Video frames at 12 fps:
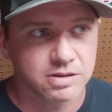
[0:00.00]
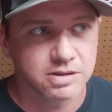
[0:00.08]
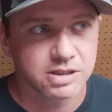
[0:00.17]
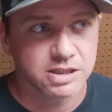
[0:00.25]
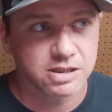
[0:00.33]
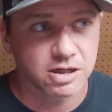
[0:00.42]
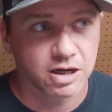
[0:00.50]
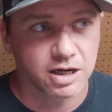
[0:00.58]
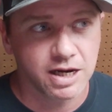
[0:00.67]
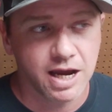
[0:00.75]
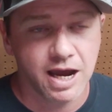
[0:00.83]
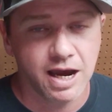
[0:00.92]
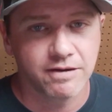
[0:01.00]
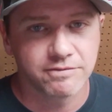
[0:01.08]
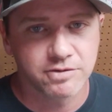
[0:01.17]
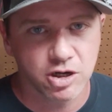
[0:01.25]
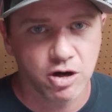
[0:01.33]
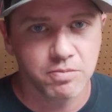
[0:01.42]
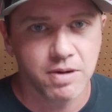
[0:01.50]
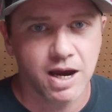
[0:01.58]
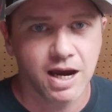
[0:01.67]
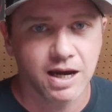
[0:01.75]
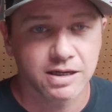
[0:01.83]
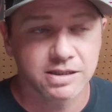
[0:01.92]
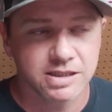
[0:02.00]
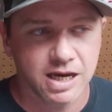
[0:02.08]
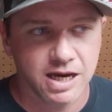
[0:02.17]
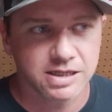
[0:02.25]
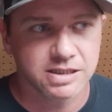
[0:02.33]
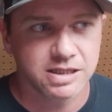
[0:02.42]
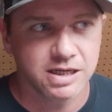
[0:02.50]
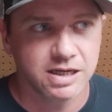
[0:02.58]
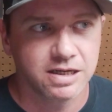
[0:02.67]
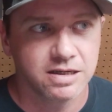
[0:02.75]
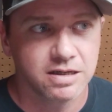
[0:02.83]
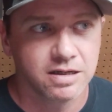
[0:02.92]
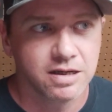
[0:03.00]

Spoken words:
Since they're gonna have Tomac, Sexton,